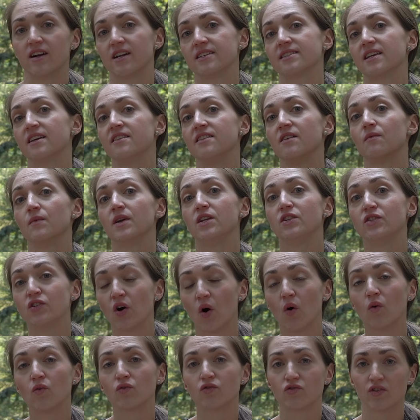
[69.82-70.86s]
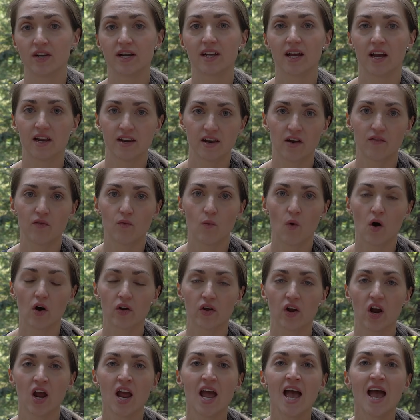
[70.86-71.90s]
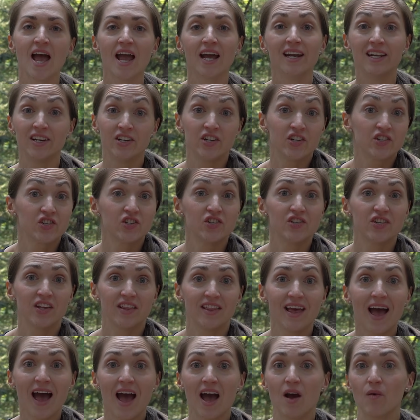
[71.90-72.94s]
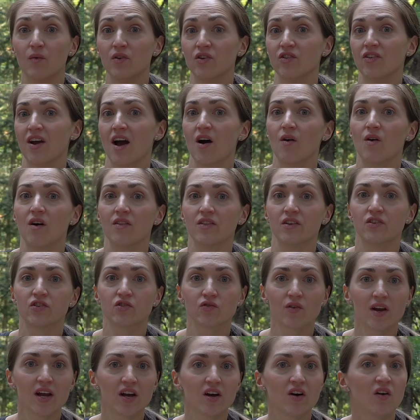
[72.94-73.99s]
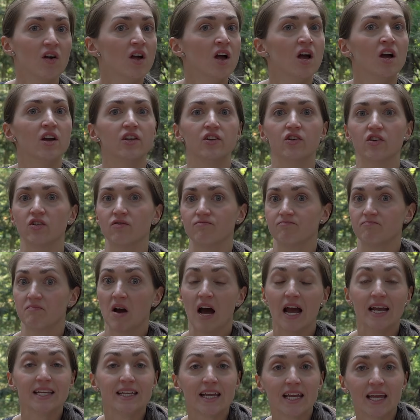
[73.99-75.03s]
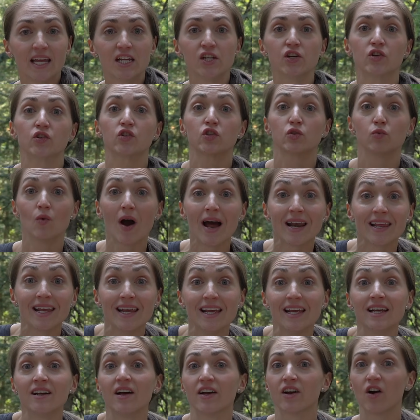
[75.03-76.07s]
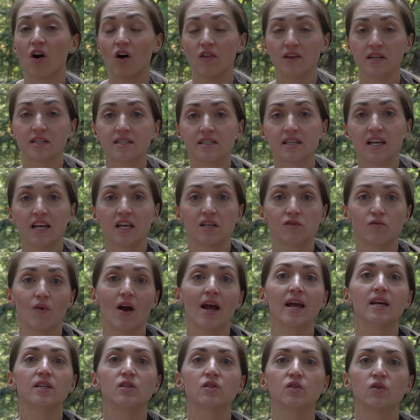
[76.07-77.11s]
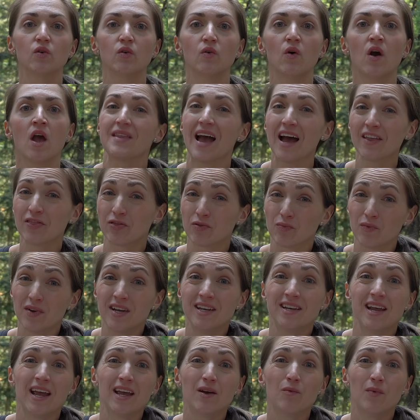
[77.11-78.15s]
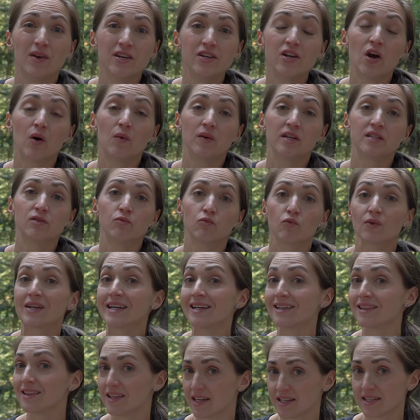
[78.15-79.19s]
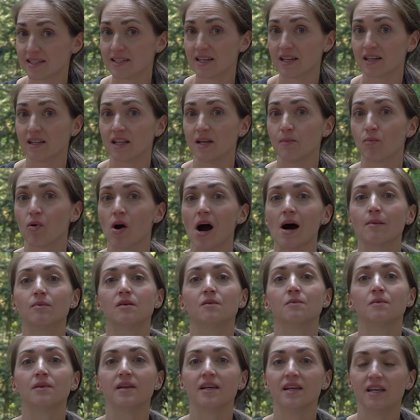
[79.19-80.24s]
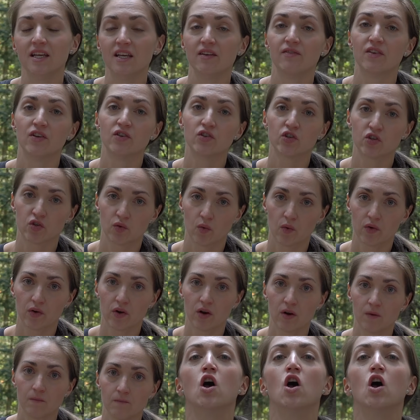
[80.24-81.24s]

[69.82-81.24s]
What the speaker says: us, and then we don't drink enough water. In addition to that, when you're out on the trail, you're hiking, you're sweating, like all these things, right? So that 3-day window is realistically probably even shorter.